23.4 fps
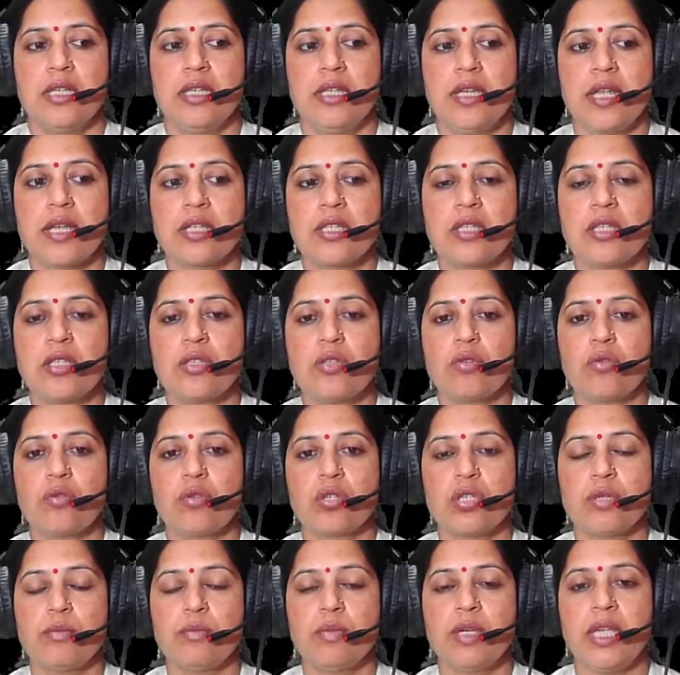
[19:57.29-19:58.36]
Next is your
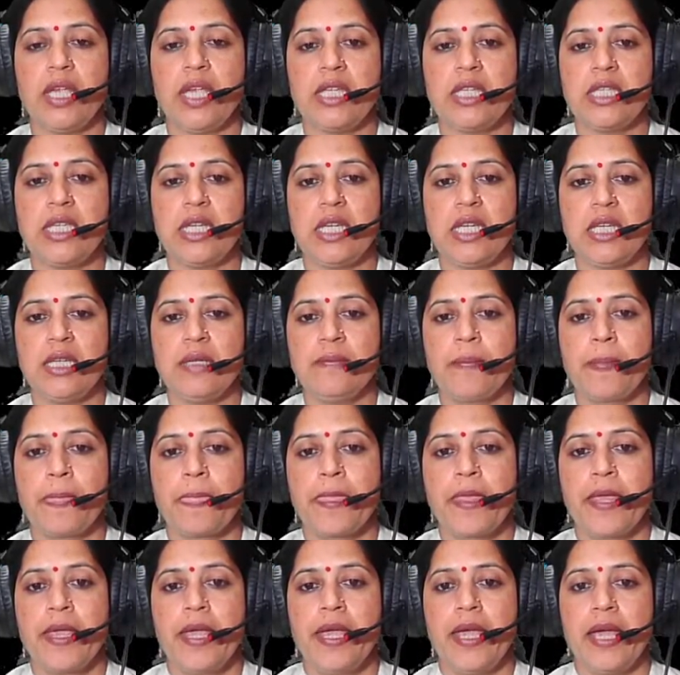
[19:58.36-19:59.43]
question number 18.
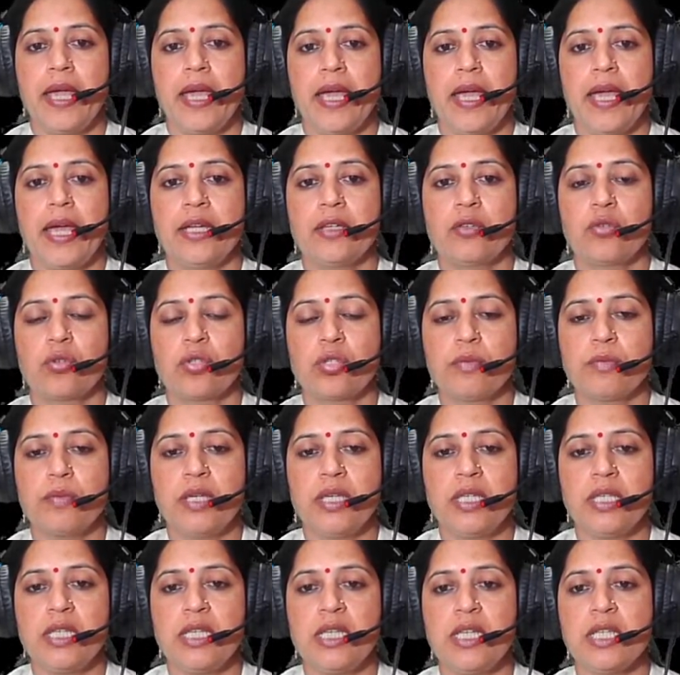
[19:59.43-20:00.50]
And question number
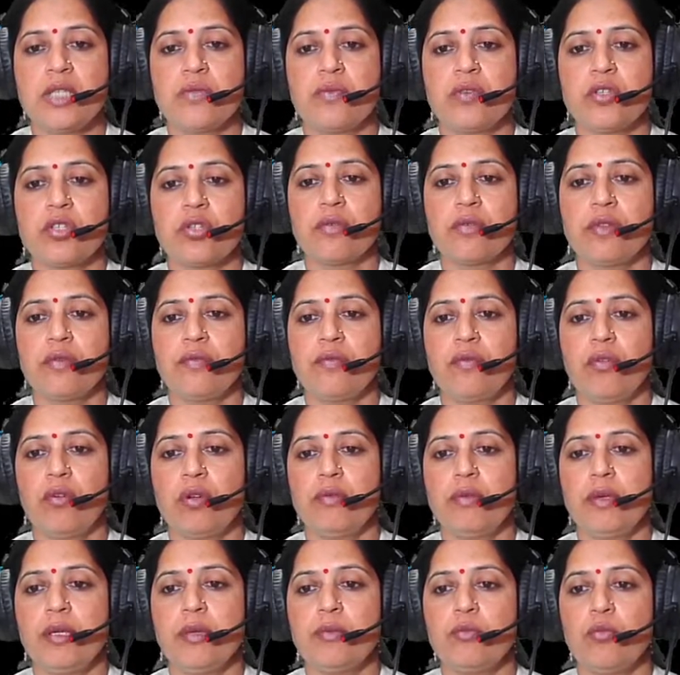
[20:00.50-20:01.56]
18 is, which
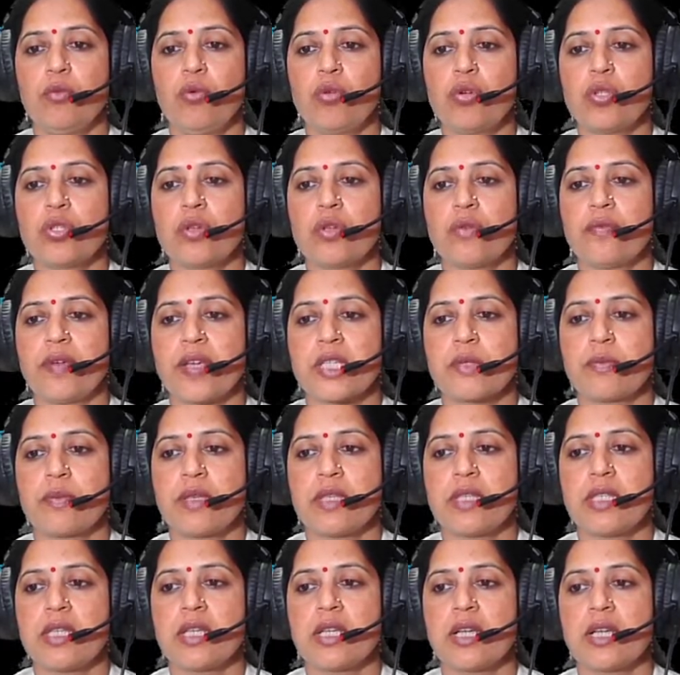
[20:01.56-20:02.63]
following modes of
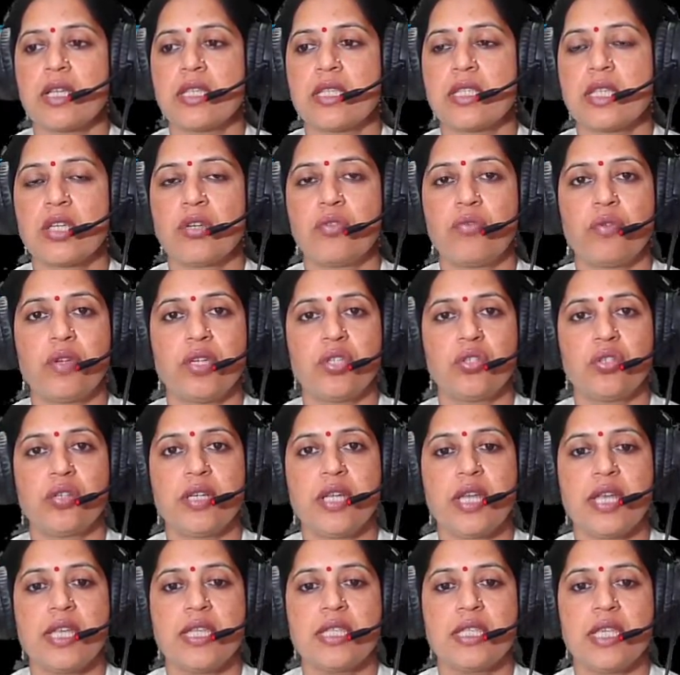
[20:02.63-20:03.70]
expressing concentration
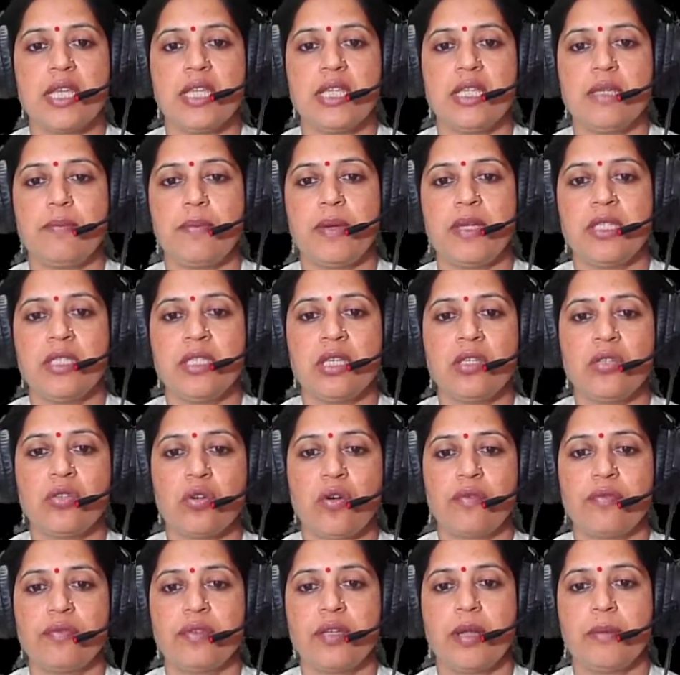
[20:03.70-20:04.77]
is independent
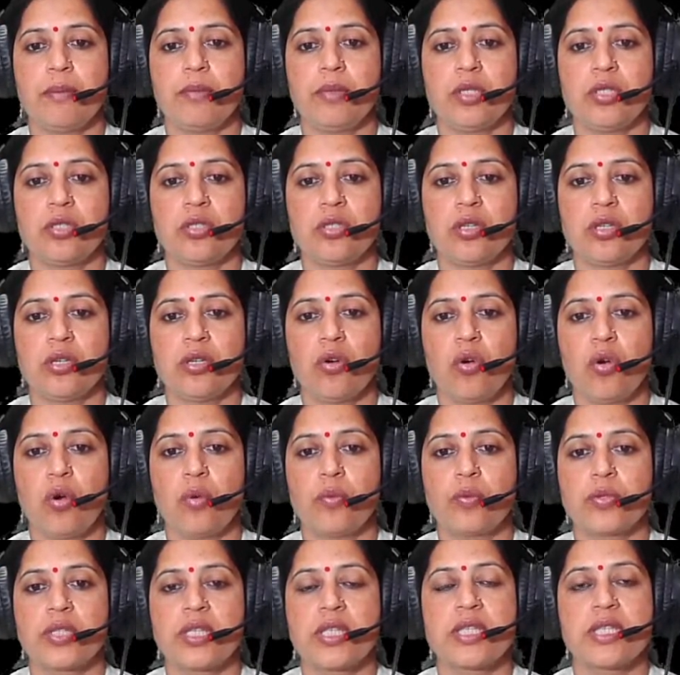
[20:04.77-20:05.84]
of temperature?
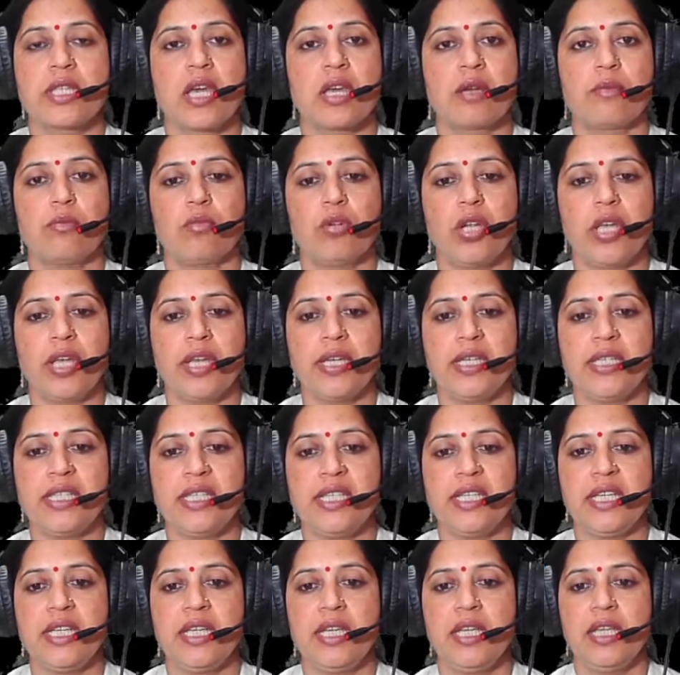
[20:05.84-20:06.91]
Options are
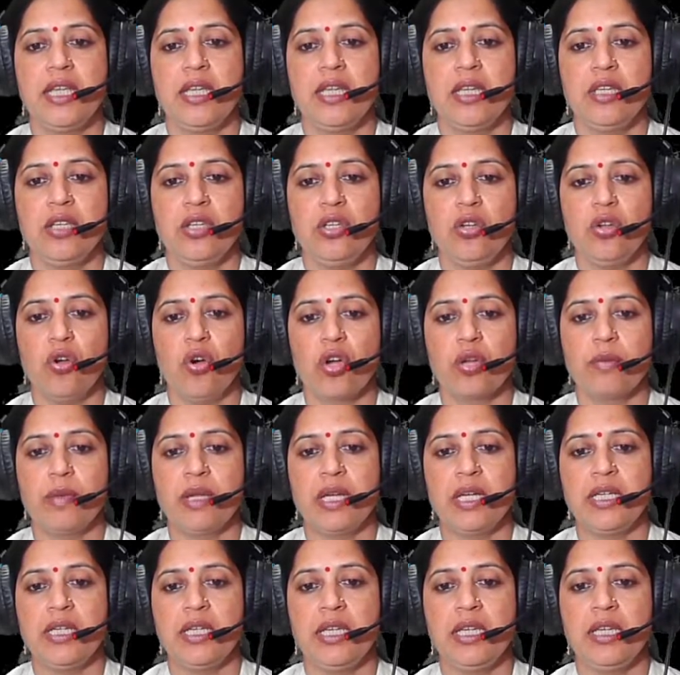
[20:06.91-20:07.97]
molarity,
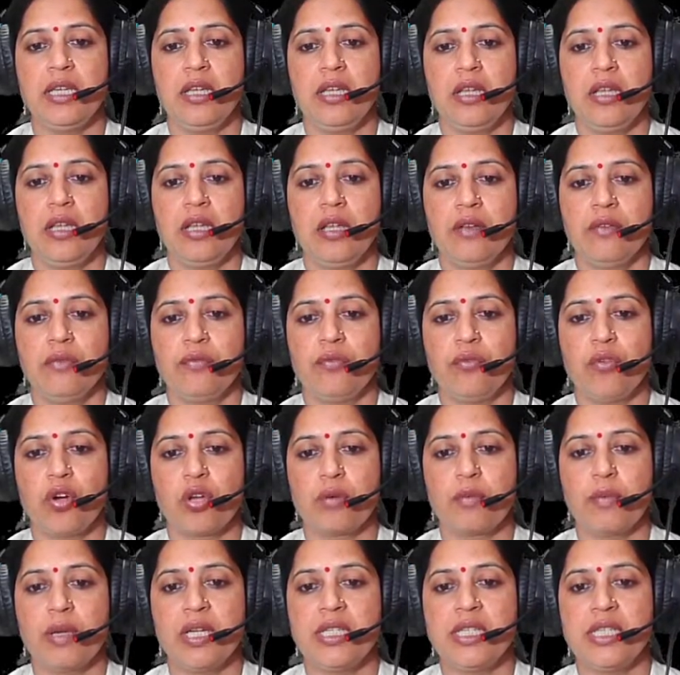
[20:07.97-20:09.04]
normality,
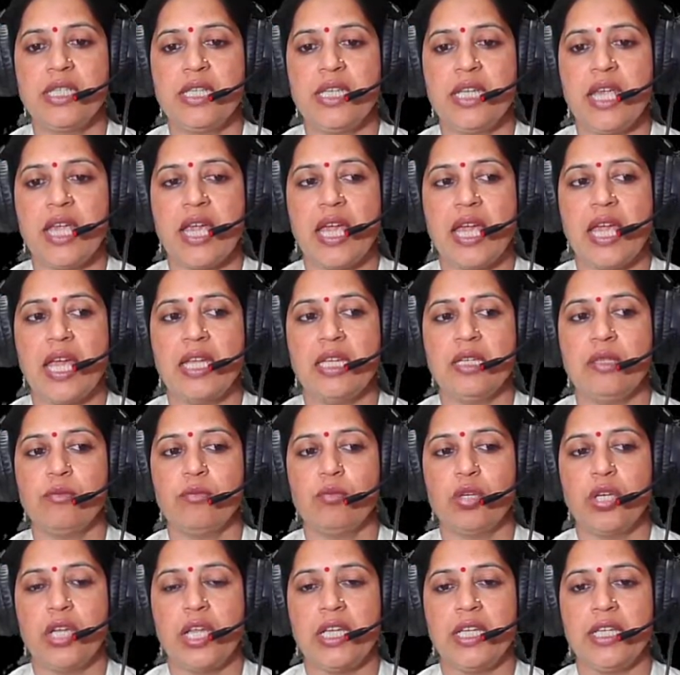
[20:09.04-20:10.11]
formality, and
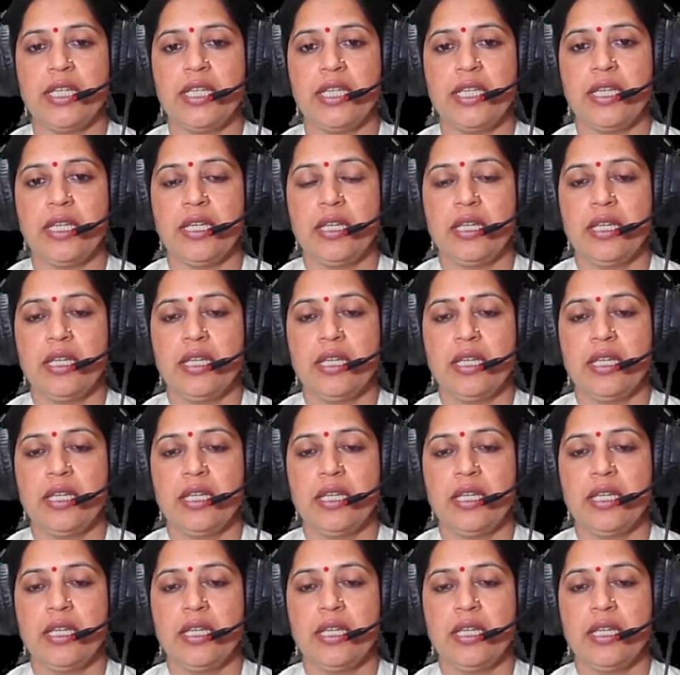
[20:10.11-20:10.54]
molality.